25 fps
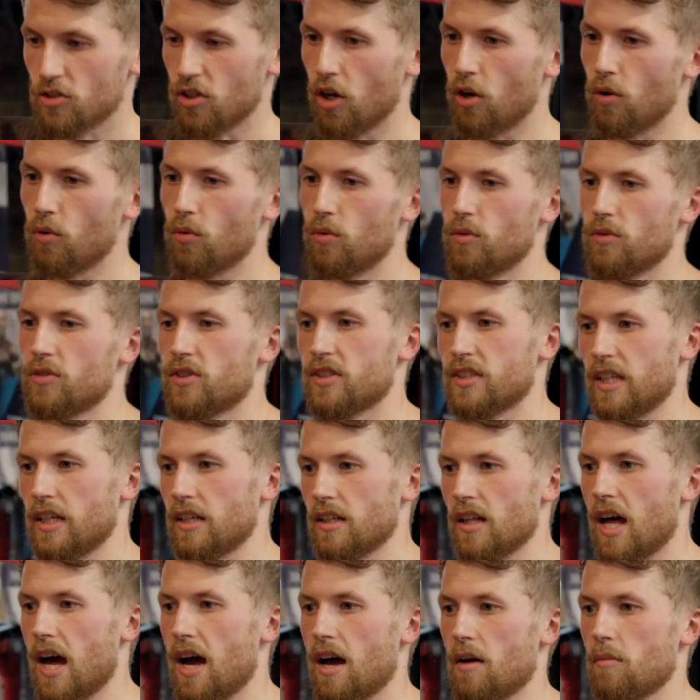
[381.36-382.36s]
So
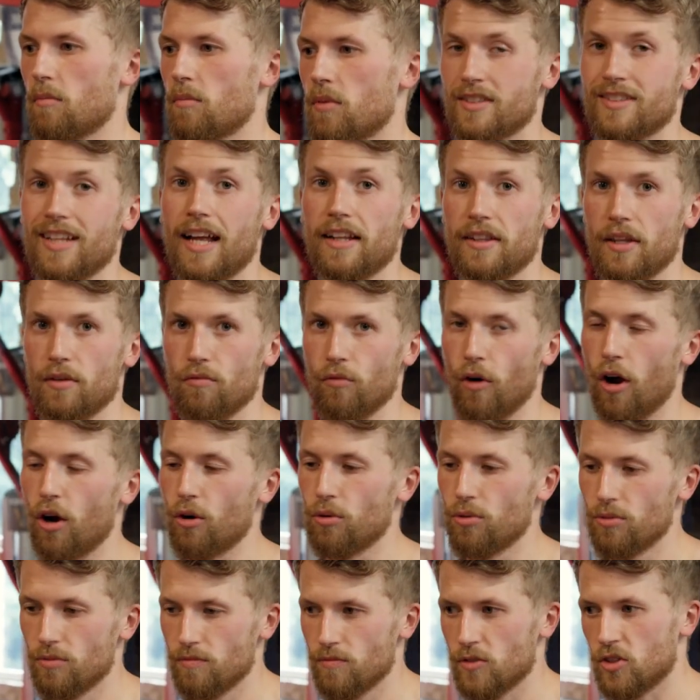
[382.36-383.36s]
single arm standing
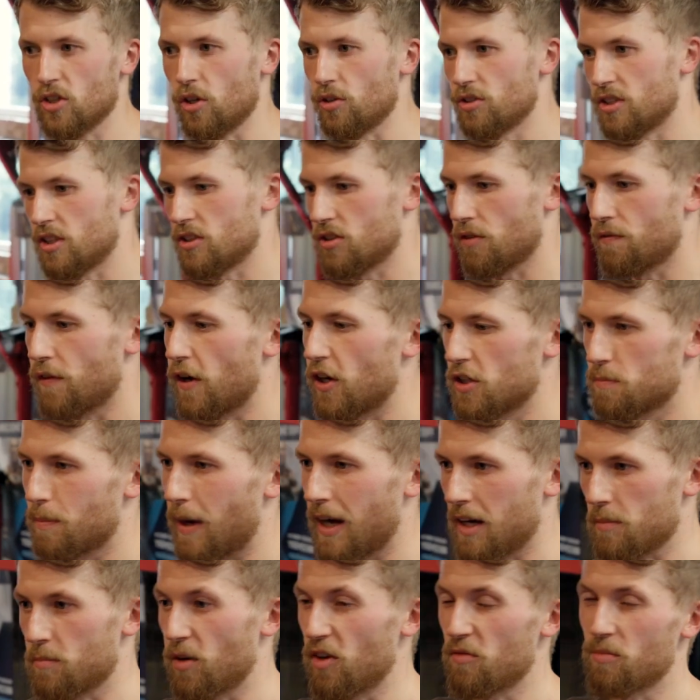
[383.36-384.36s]
row. So this is the first
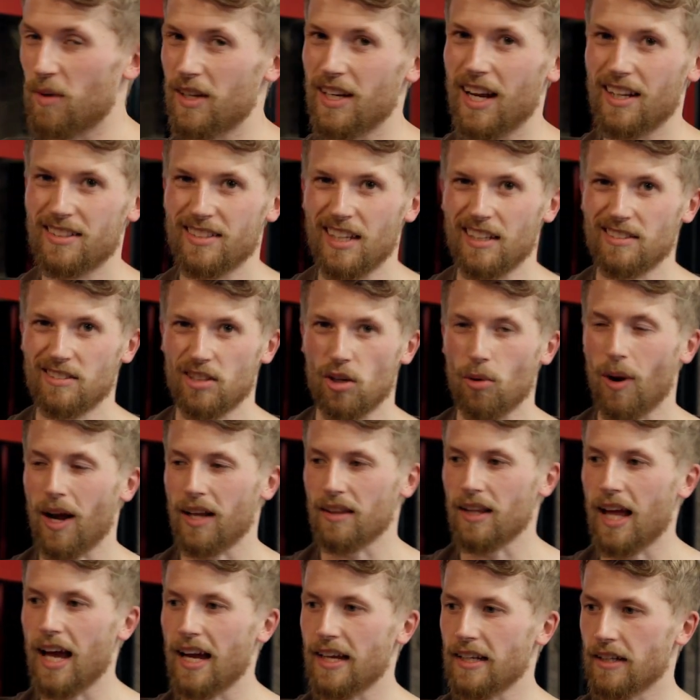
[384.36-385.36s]
back movement I tend to
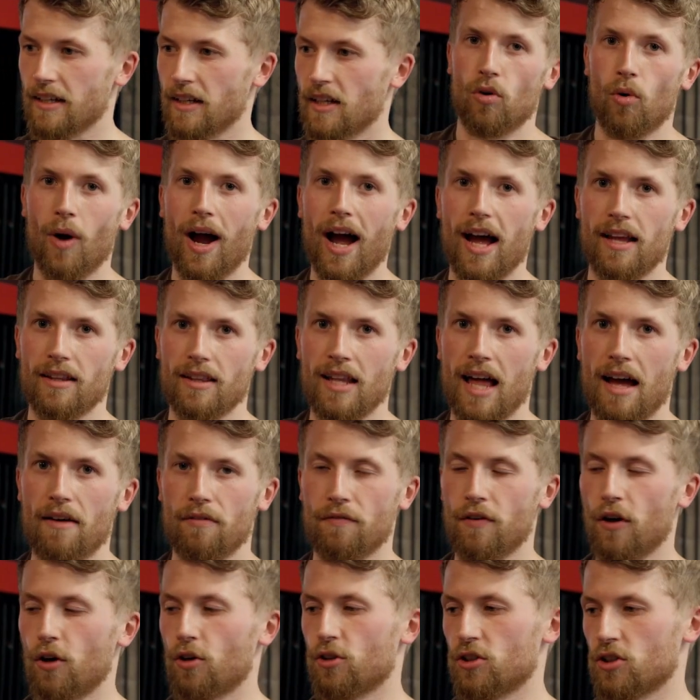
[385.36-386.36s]
quite like, quite a lat
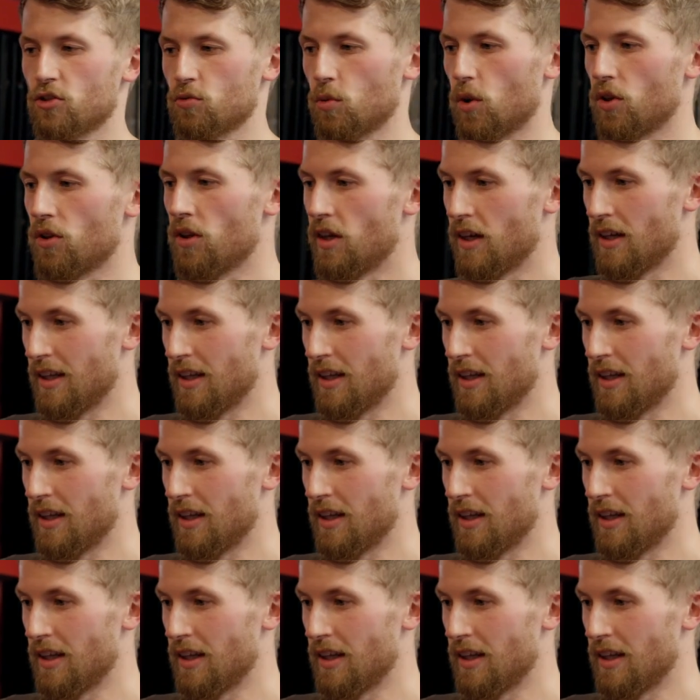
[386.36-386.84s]
focused one.